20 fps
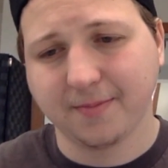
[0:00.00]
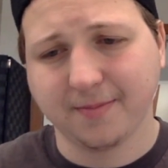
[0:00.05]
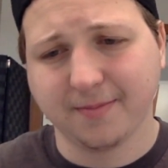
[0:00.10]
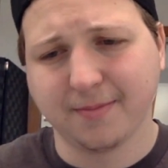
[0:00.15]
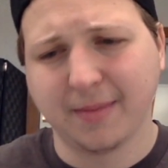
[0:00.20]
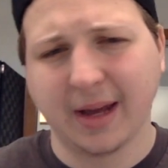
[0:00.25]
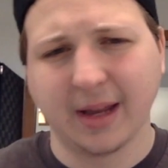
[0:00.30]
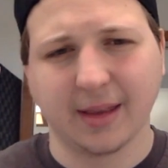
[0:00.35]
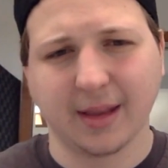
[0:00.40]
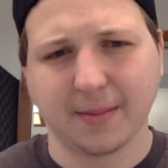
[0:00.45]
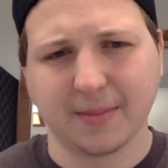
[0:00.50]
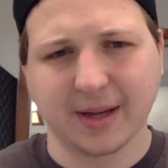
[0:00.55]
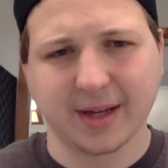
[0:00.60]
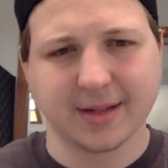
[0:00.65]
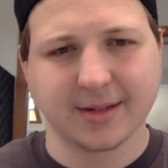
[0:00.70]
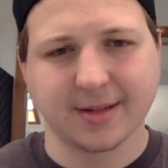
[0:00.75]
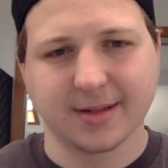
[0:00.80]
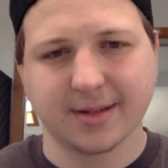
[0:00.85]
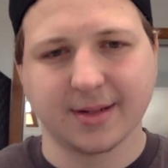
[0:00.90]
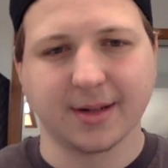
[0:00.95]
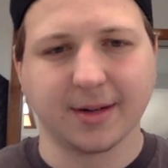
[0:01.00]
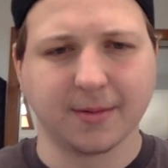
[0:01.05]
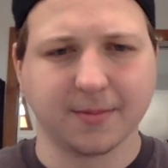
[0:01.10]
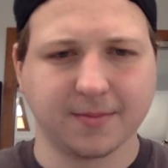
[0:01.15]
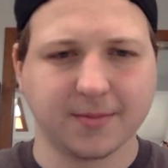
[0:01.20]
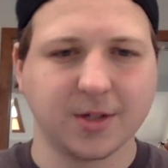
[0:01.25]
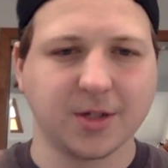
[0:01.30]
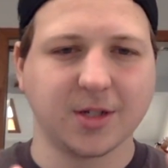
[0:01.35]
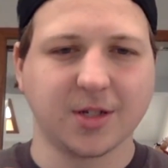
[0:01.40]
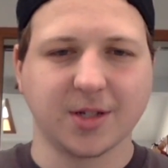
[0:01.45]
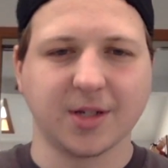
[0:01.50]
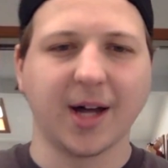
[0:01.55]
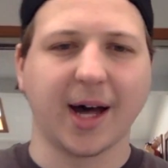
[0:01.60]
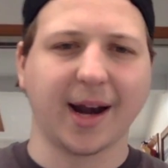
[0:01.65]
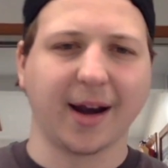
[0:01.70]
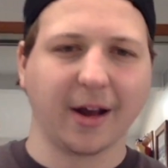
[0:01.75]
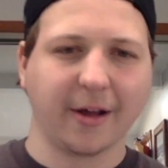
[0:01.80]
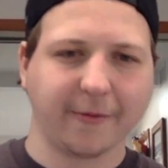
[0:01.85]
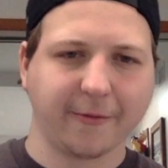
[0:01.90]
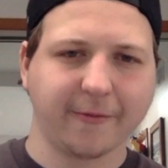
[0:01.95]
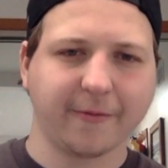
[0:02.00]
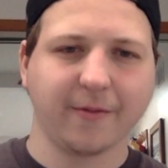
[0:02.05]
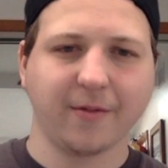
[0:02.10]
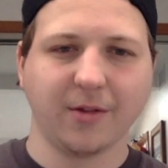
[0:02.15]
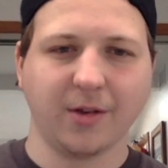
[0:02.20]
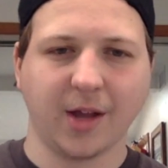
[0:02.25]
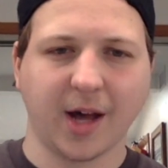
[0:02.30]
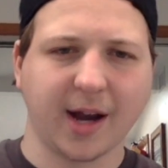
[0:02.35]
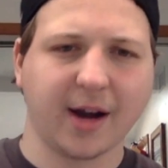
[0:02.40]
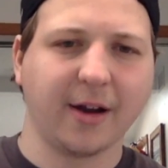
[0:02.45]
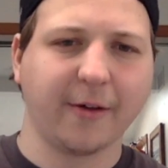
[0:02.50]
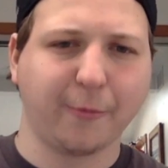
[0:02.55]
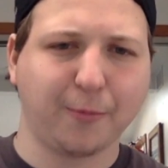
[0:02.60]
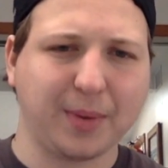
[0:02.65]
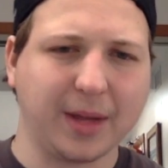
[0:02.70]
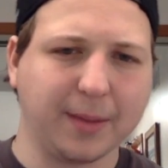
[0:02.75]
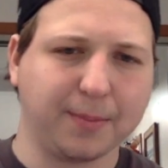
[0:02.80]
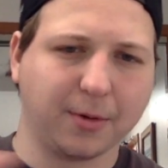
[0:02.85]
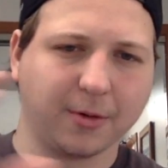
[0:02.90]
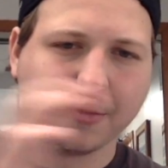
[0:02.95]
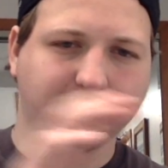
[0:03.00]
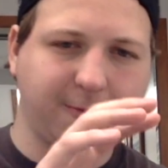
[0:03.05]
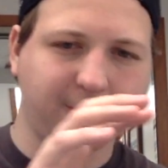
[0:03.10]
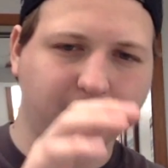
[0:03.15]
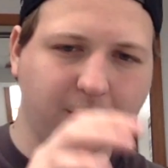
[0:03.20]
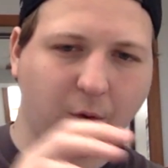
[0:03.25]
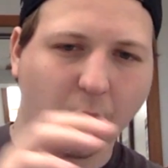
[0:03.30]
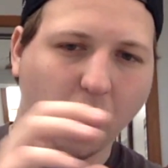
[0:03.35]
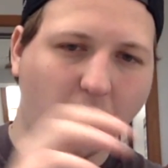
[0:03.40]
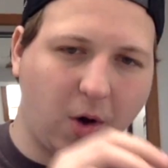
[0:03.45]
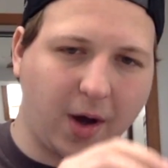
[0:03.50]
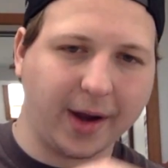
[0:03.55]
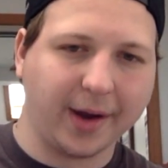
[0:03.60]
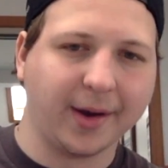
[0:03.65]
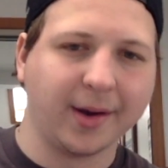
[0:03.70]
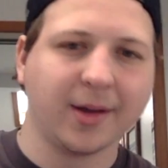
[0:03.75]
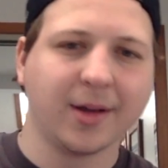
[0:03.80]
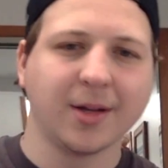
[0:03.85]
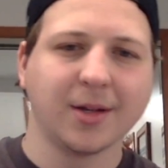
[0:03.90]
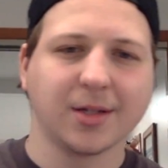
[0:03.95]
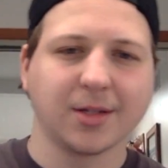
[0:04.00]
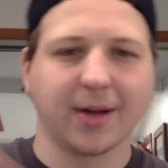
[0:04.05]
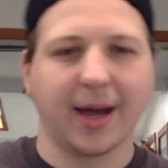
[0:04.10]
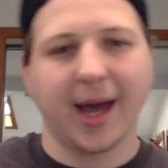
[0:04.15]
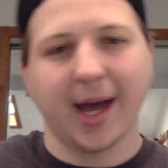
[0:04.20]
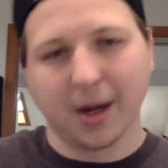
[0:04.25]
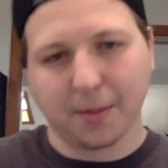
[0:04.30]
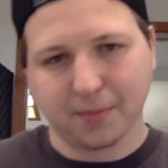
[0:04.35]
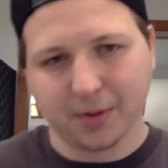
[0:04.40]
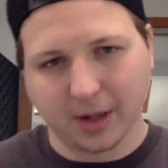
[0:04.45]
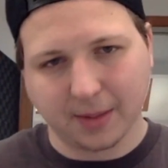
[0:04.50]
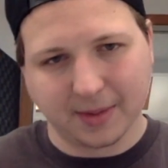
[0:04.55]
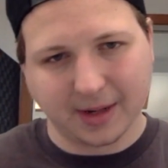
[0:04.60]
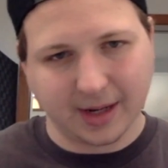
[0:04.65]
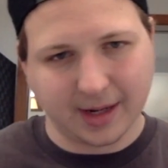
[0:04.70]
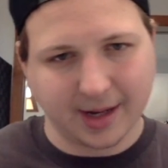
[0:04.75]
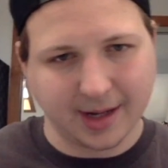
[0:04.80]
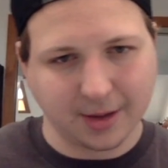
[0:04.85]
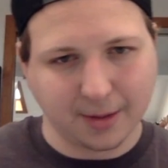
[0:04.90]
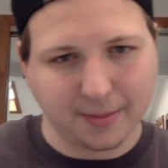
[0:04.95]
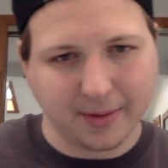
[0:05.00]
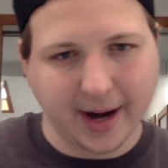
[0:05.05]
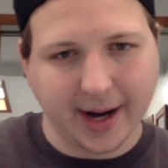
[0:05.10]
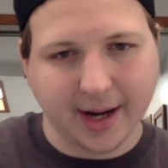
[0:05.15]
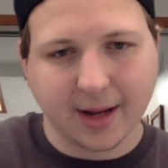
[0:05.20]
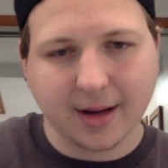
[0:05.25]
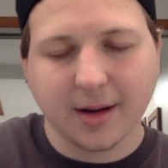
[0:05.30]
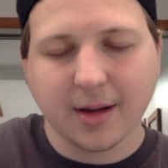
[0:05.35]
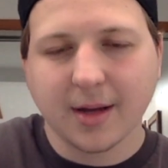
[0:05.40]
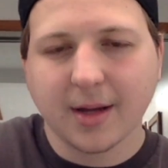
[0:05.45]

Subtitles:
mainly because just not enough people for the one, so I had to put them in another bracket.